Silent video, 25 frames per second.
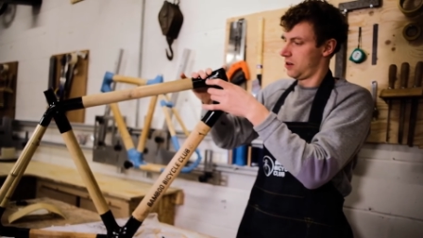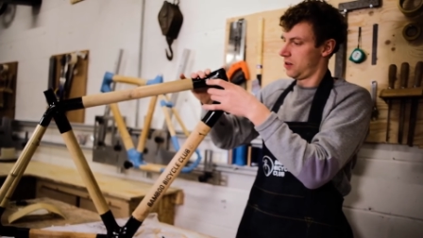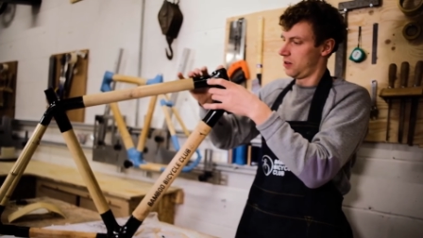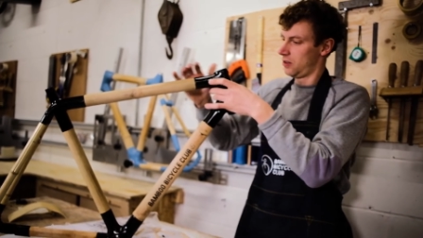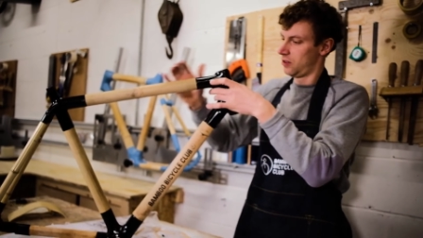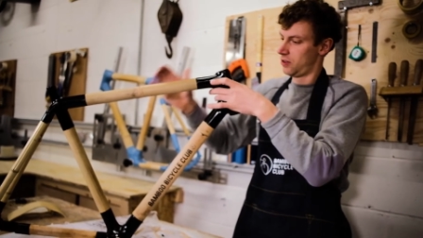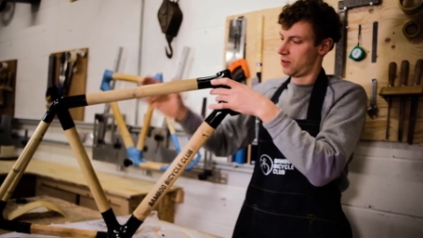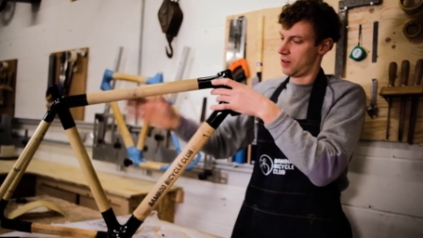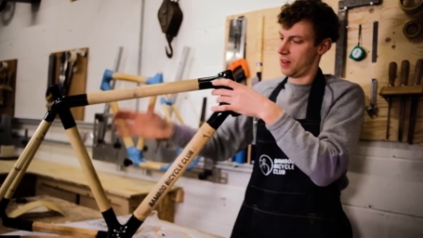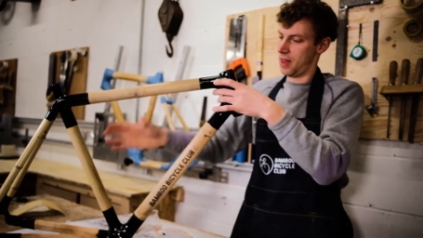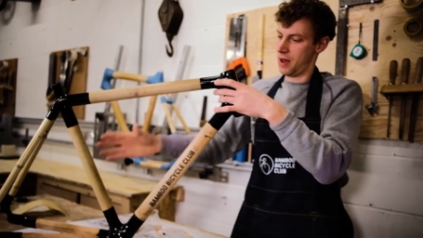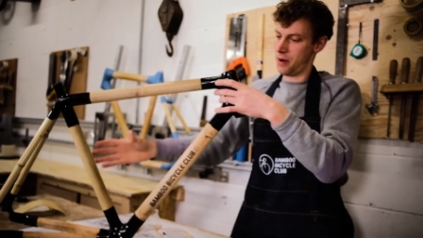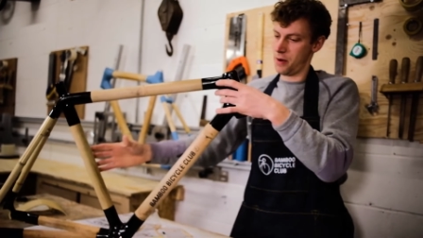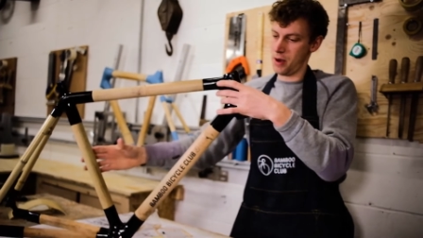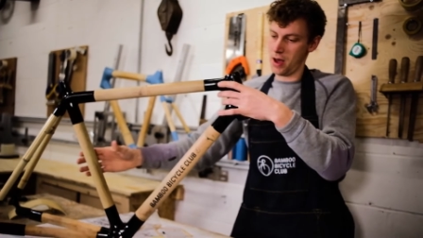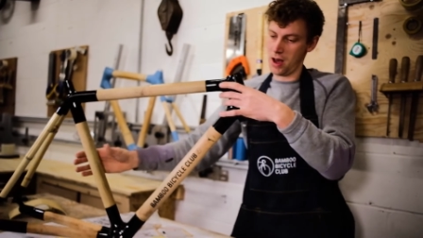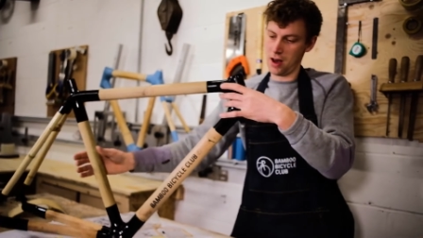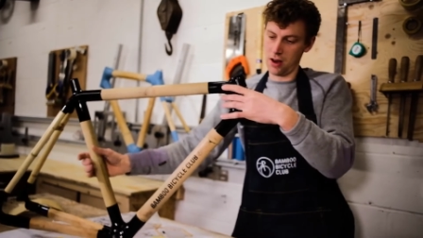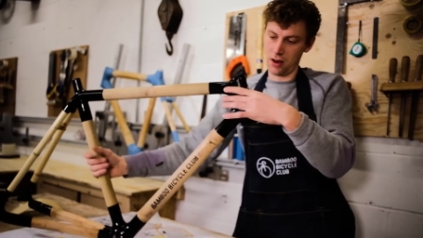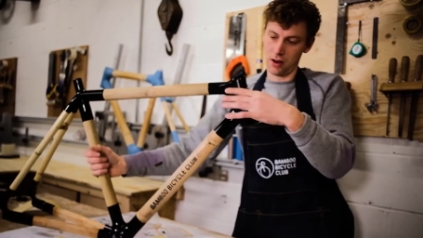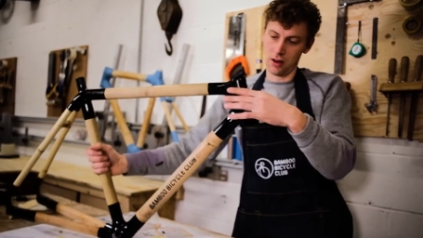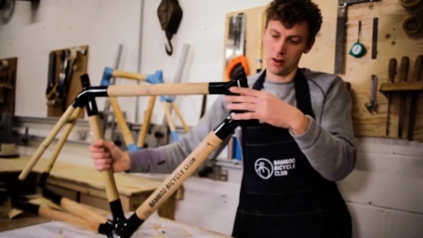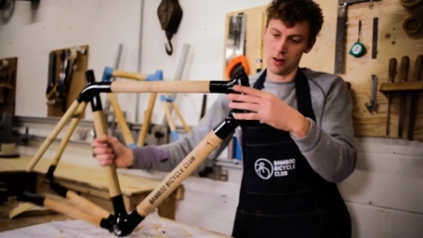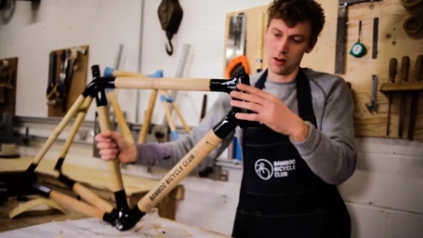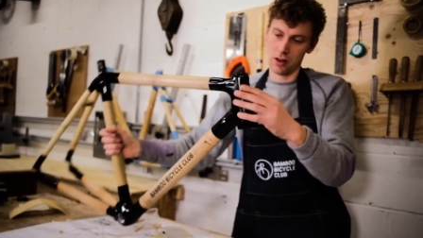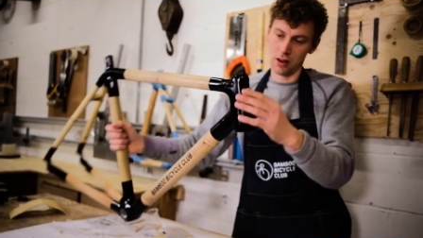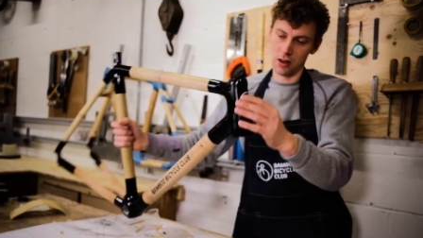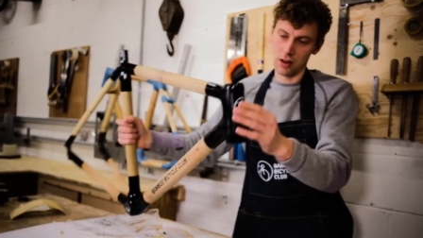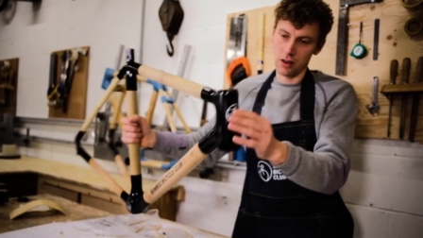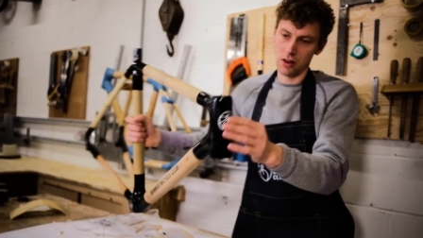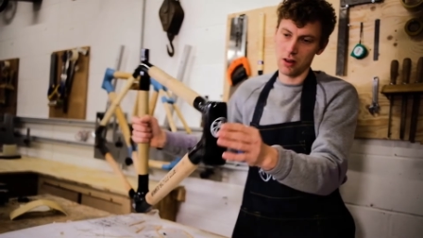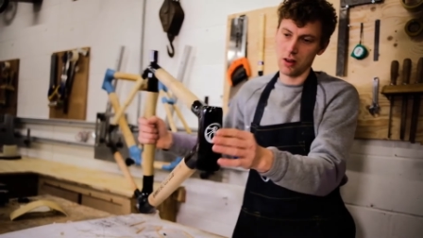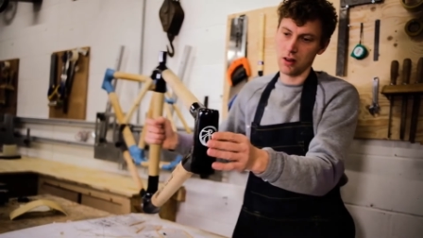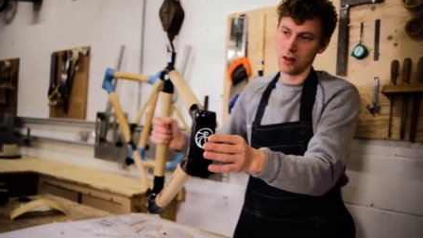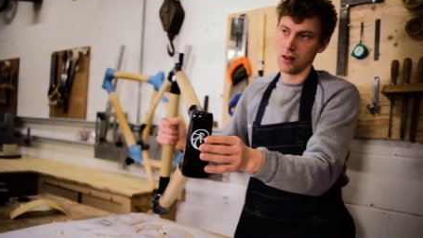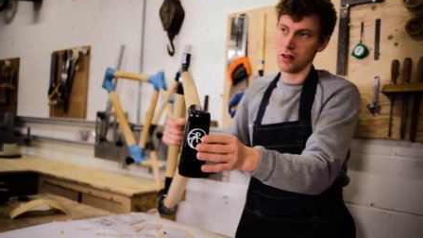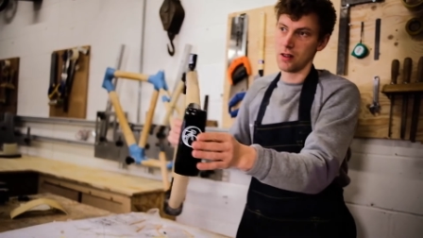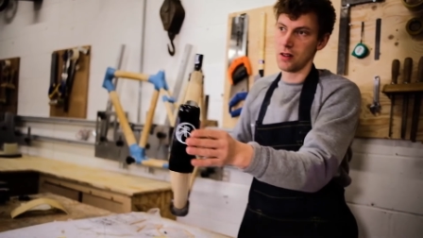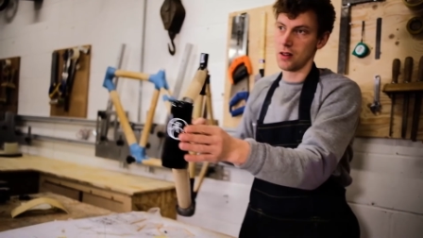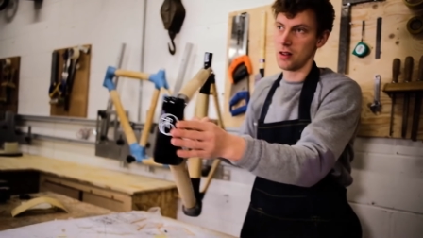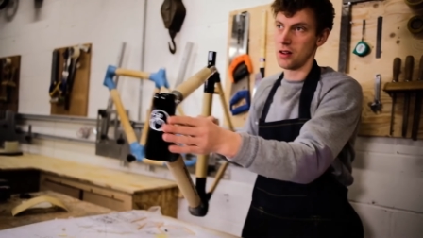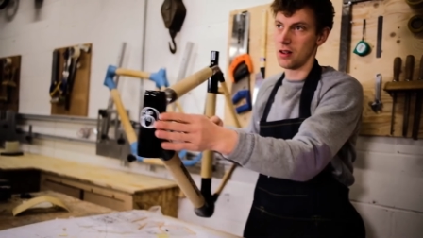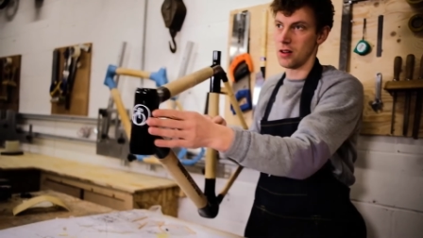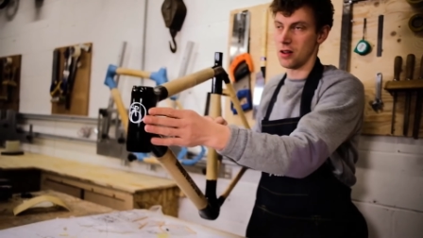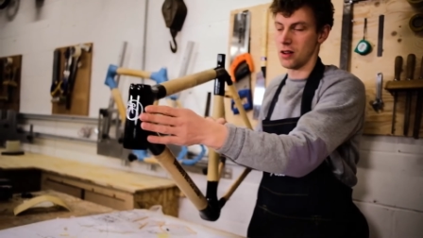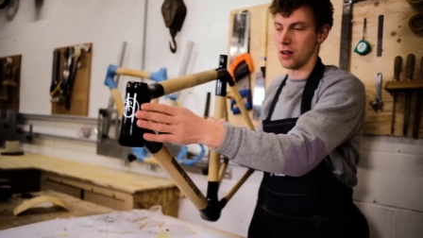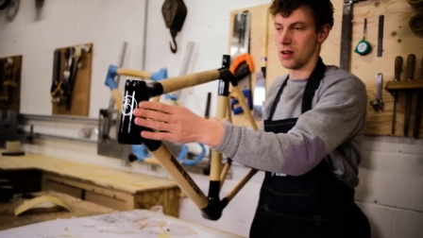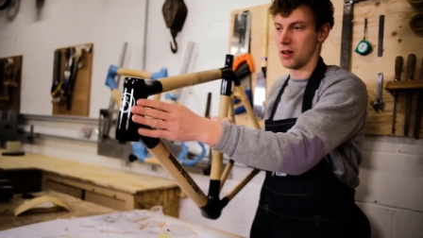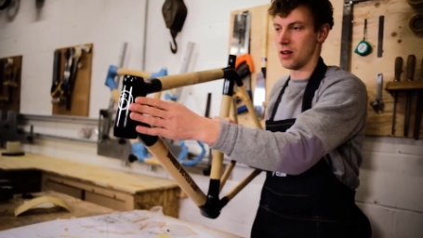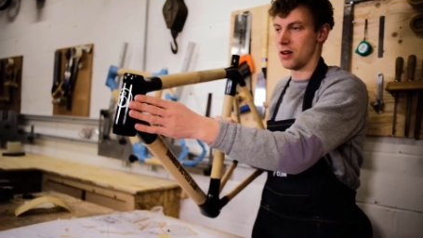So there we are,
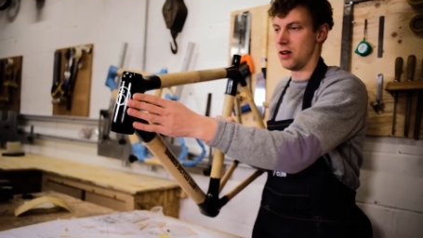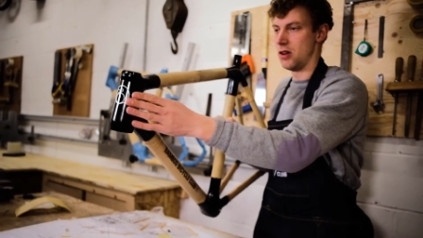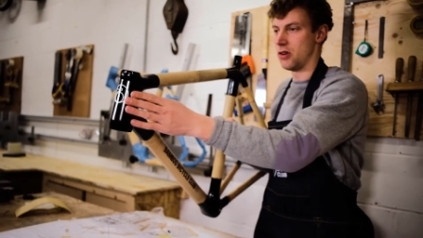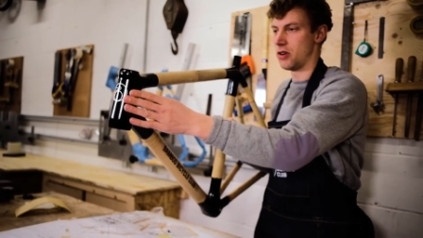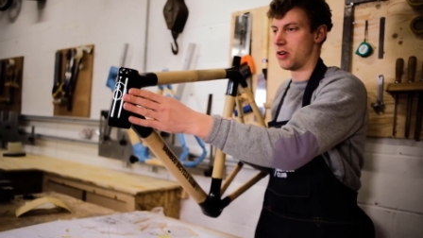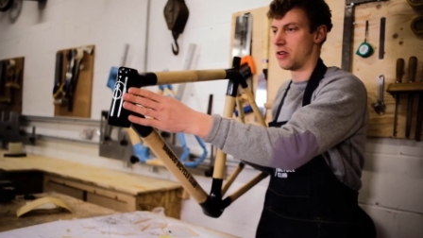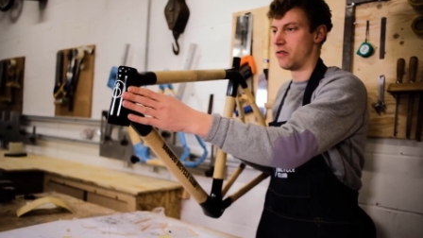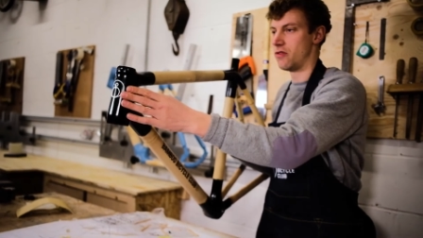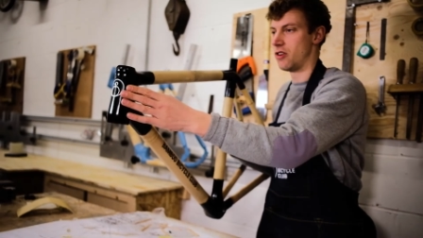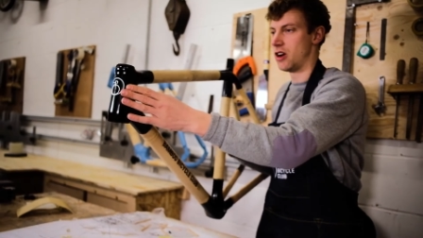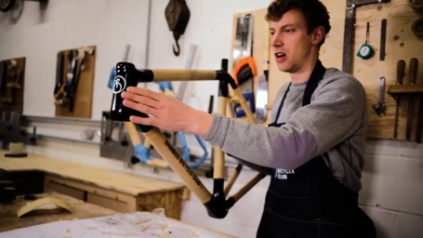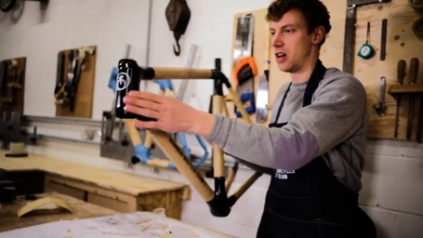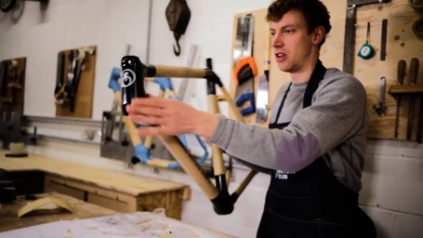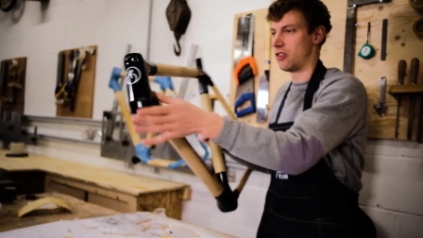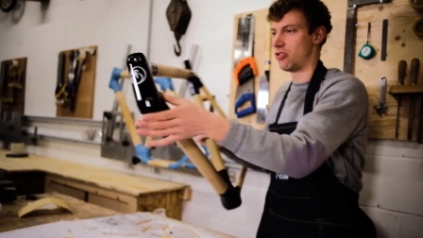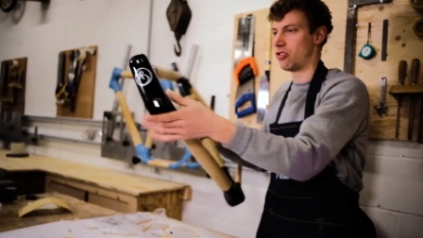looking really